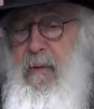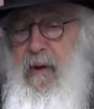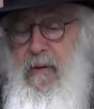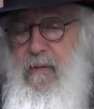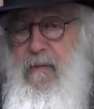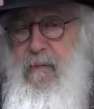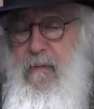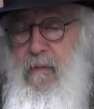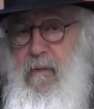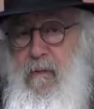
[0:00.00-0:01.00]
there
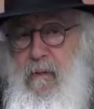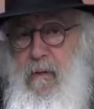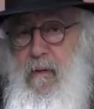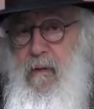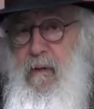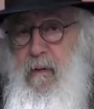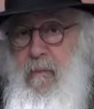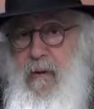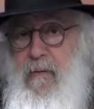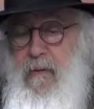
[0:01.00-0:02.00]
were
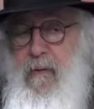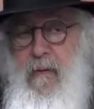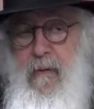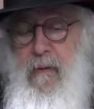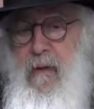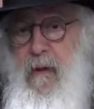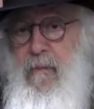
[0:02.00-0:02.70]
big rabbis.